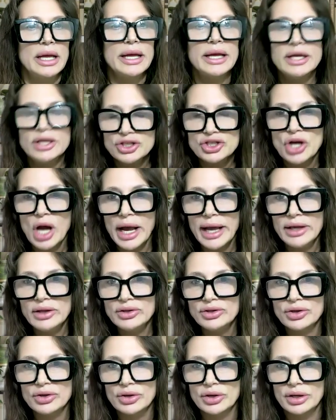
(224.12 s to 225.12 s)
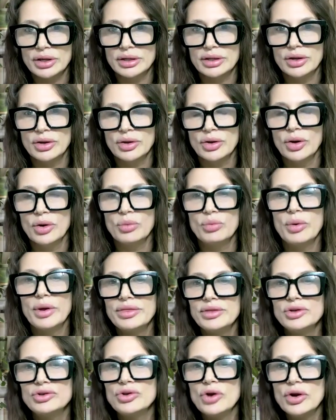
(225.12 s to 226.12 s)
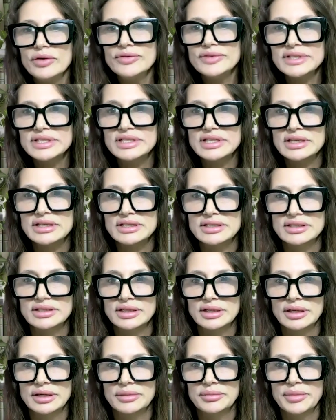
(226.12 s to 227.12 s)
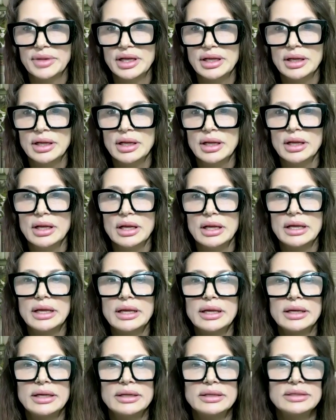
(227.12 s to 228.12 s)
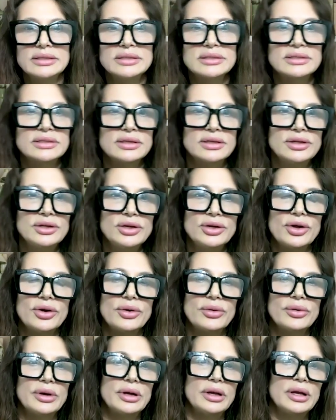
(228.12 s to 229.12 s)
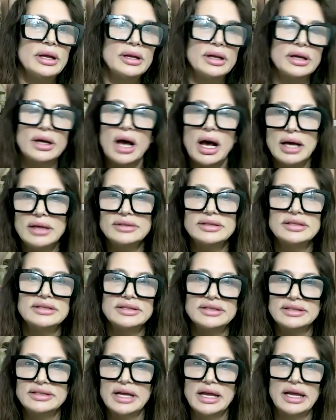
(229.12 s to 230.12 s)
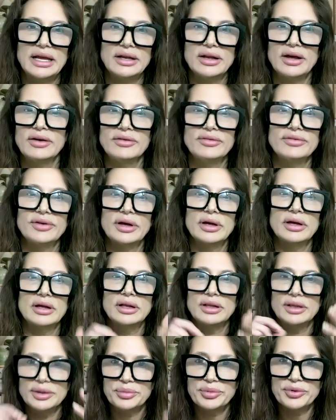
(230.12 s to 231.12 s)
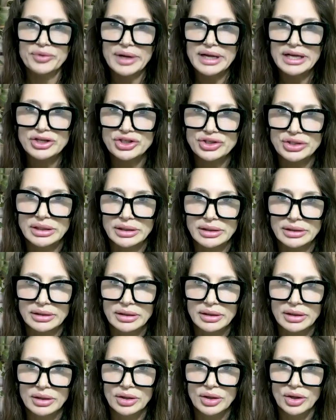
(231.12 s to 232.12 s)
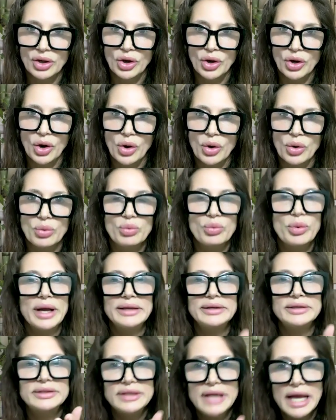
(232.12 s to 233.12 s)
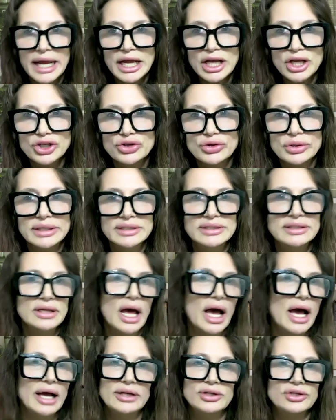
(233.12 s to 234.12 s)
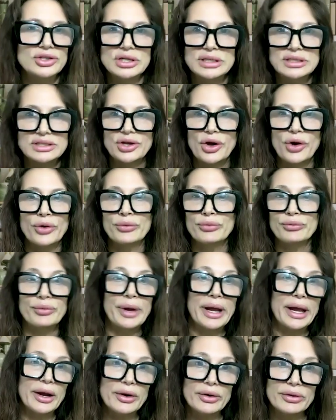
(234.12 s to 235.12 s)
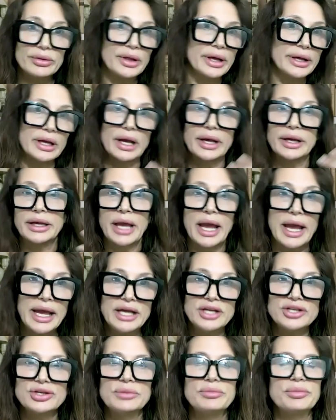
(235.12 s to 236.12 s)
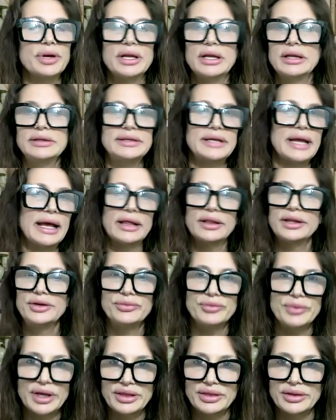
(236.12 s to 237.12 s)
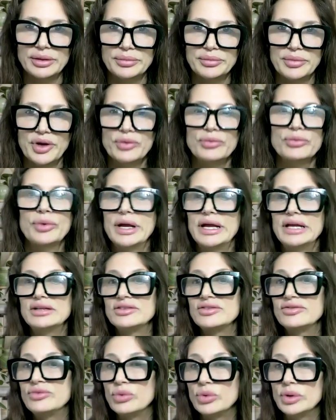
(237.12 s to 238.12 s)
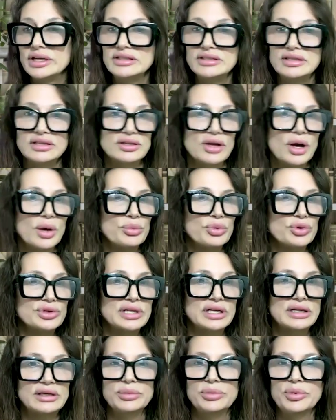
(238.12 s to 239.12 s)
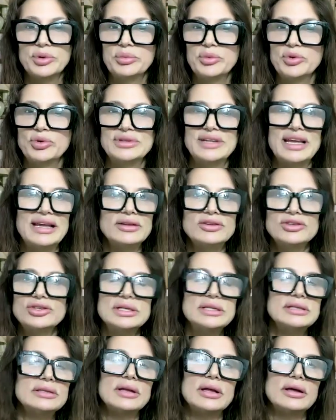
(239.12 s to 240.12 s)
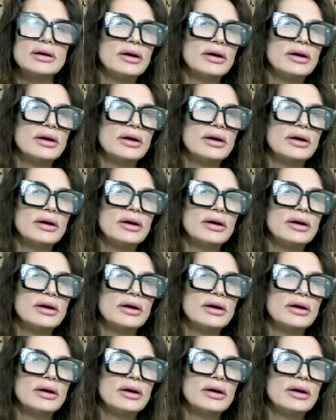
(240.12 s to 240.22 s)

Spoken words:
In childhood, when the nervous system is, in a constant state of calibration, when danger is not just a rare, like, occasion, but a daily rhythm, raised voices, unpredictable moods, and just